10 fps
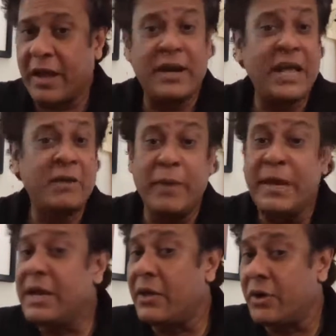unlike
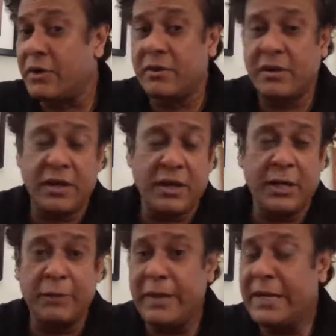many other
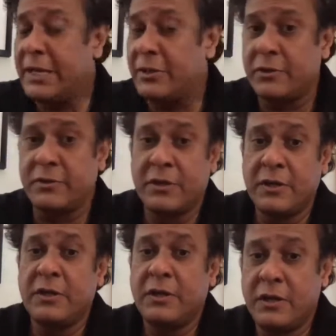
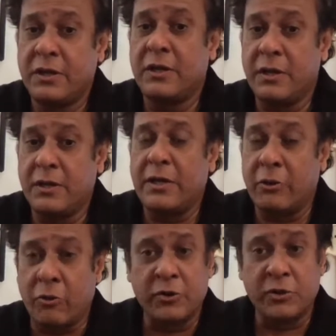
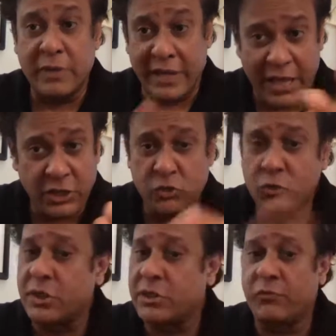algorithm, like
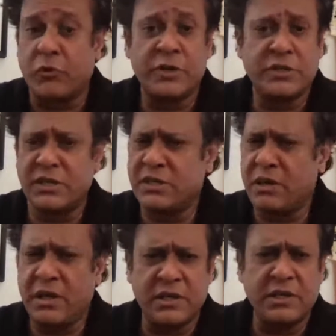H.264
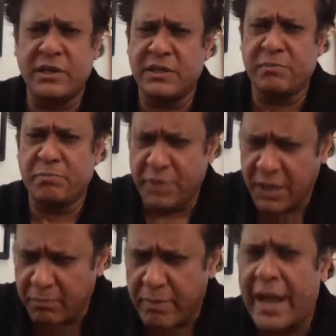is a
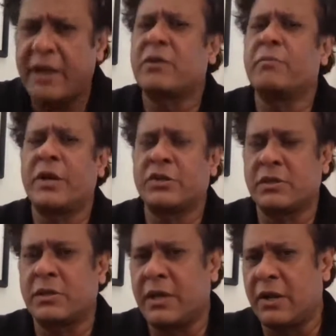pretty bad
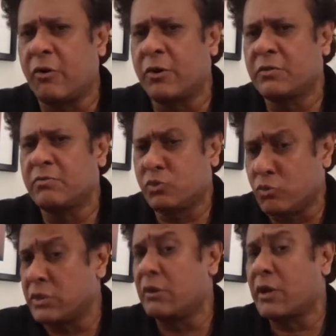compression algorithm,
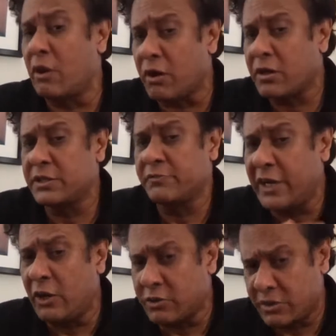throws out a lot. It's a
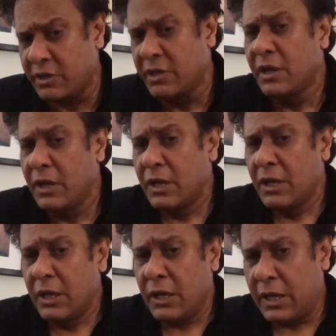very lossy
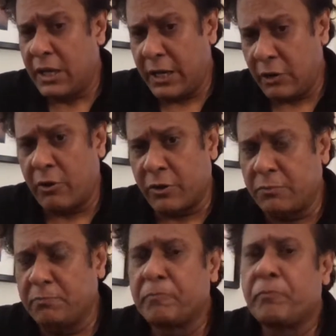
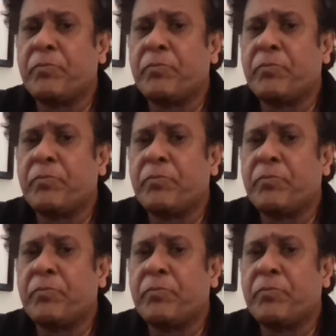algorithm.